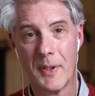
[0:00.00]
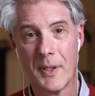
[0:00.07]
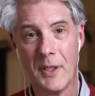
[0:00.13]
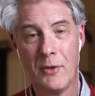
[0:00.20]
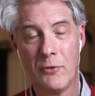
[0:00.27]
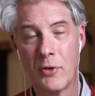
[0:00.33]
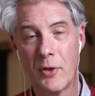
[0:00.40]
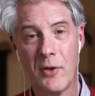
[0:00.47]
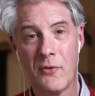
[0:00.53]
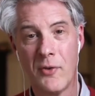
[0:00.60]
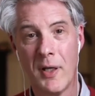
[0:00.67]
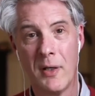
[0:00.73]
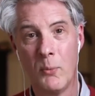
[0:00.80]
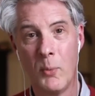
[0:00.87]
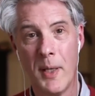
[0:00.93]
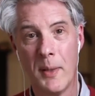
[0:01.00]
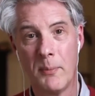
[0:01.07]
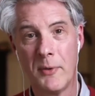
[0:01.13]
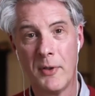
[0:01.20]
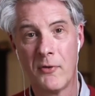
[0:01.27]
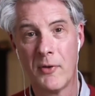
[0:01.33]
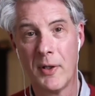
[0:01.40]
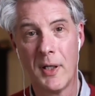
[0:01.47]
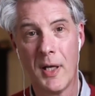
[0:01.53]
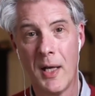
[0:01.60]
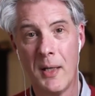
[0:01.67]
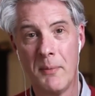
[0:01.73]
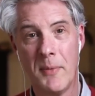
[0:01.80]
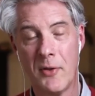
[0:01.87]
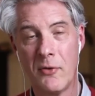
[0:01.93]
he shook his head and wept and said,
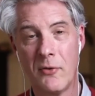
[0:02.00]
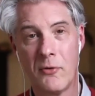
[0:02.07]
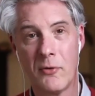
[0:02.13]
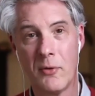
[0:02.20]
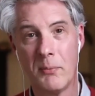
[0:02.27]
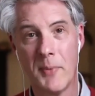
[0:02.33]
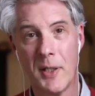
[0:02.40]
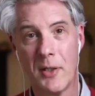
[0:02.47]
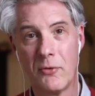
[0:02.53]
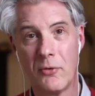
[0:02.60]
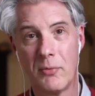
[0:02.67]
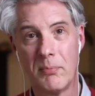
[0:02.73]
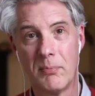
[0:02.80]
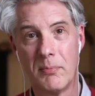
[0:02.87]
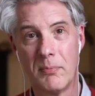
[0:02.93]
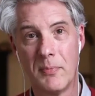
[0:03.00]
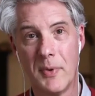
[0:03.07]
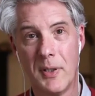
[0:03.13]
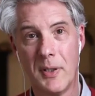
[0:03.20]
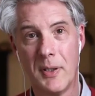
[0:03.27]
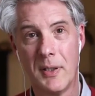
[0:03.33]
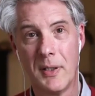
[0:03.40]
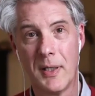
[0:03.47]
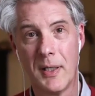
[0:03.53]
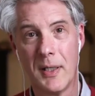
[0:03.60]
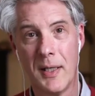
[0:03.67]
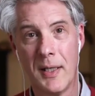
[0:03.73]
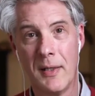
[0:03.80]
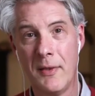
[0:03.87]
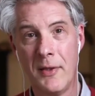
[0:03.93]
I miss it so much.
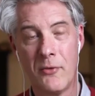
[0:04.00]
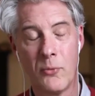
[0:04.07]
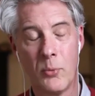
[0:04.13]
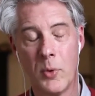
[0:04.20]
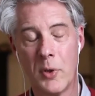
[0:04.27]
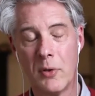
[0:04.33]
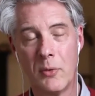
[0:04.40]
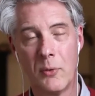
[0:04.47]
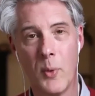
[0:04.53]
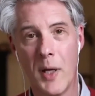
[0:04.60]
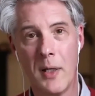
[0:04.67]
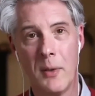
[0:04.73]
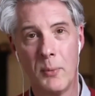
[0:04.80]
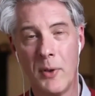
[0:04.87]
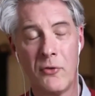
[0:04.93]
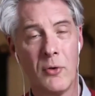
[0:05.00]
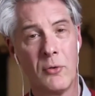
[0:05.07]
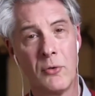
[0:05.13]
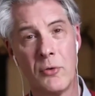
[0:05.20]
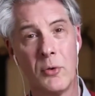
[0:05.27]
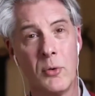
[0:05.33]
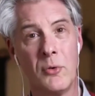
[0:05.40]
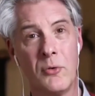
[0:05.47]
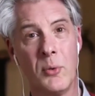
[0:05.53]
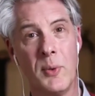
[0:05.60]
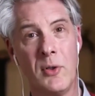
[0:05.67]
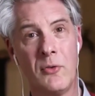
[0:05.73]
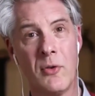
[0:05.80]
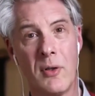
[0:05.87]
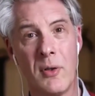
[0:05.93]
And this world, why are we so cruel to
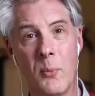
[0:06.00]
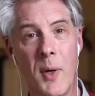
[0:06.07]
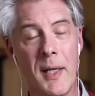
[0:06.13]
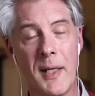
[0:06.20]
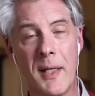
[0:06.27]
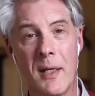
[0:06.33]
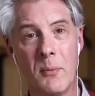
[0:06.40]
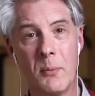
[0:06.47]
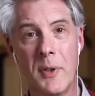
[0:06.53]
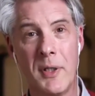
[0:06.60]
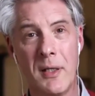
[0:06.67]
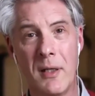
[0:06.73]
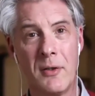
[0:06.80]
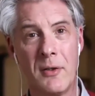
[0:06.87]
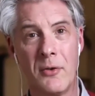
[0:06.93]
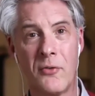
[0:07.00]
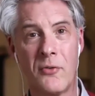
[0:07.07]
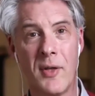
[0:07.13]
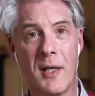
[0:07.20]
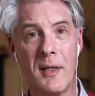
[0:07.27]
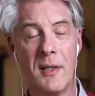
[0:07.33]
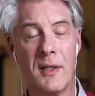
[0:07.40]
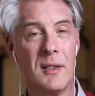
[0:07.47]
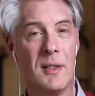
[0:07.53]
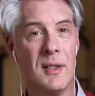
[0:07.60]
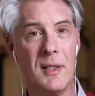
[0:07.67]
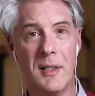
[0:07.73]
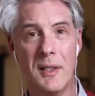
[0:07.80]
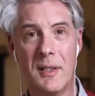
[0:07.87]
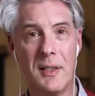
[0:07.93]
each other? Why can't we understand that
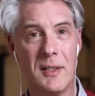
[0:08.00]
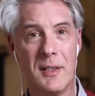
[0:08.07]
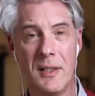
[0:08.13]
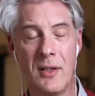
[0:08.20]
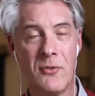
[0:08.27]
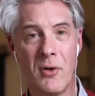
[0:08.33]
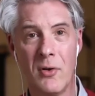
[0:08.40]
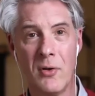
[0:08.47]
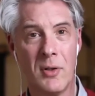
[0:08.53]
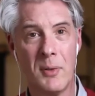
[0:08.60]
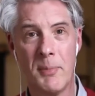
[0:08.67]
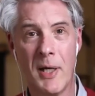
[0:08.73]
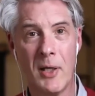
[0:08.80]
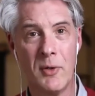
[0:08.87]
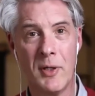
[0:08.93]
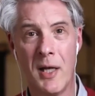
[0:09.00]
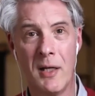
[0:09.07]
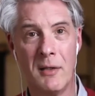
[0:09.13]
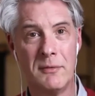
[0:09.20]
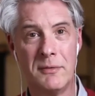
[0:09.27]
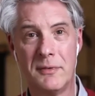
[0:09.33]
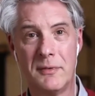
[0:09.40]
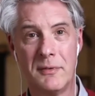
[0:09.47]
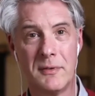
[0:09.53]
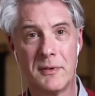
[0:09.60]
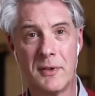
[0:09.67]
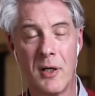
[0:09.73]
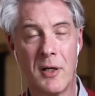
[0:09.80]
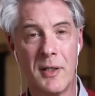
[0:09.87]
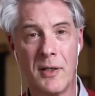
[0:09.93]
it's all about love?
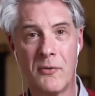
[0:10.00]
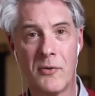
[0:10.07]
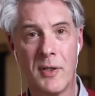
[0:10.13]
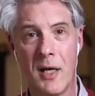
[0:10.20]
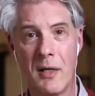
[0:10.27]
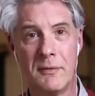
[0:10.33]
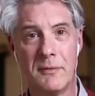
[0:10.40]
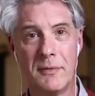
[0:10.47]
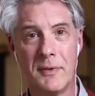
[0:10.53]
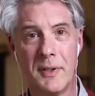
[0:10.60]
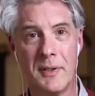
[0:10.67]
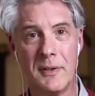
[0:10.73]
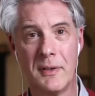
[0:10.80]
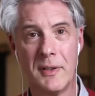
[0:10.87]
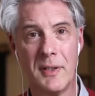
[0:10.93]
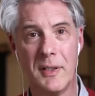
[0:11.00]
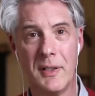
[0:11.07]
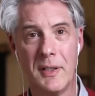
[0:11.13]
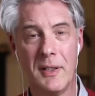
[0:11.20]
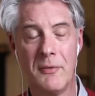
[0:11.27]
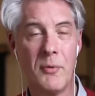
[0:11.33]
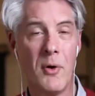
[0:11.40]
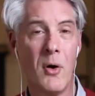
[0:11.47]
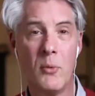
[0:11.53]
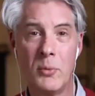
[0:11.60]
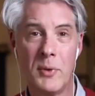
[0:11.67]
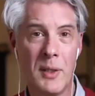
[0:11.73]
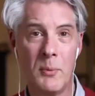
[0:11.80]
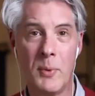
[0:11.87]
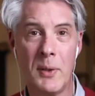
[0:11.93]
God is love. And if
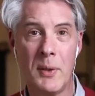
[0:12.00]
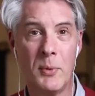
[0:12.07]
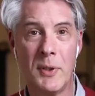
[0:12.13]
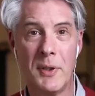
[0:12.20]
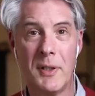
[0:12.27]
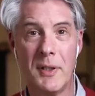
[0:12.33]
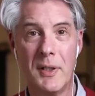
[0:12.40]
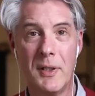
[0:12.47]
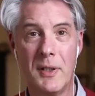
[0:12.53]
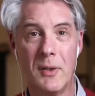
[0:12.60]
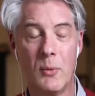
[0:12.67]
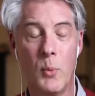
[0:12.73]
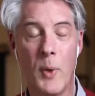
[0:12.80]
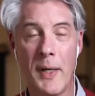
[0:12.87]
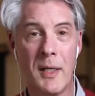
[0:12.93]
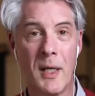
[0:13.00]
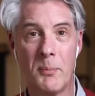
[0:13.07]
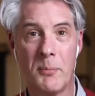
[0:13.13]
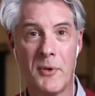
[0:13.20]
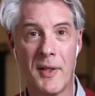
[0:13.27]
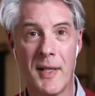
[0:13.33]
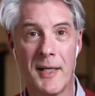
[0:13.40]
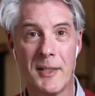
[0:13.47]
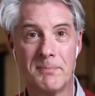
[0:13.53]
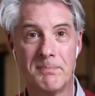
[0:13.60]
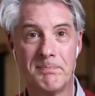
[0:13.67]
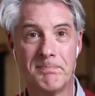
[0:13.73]
only we would wake up to that.